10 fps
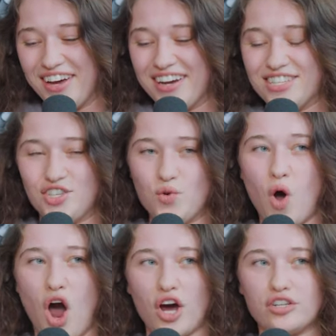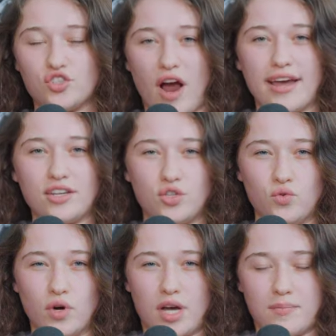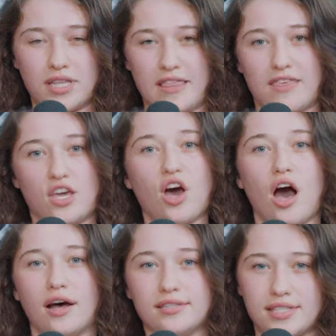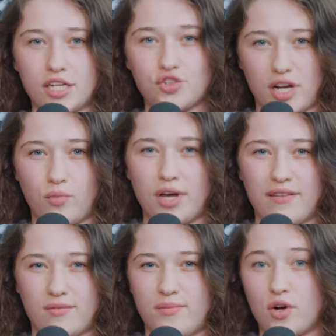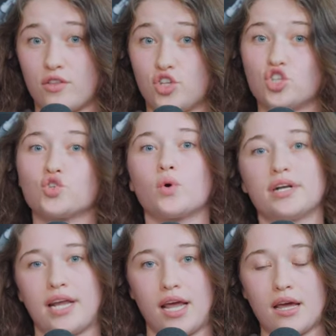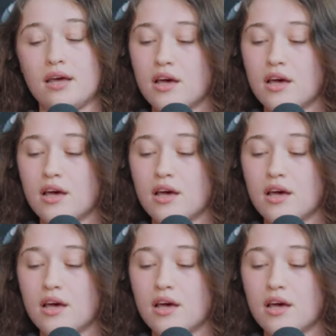is you are trying to complete the concentric point of the movement or the shortening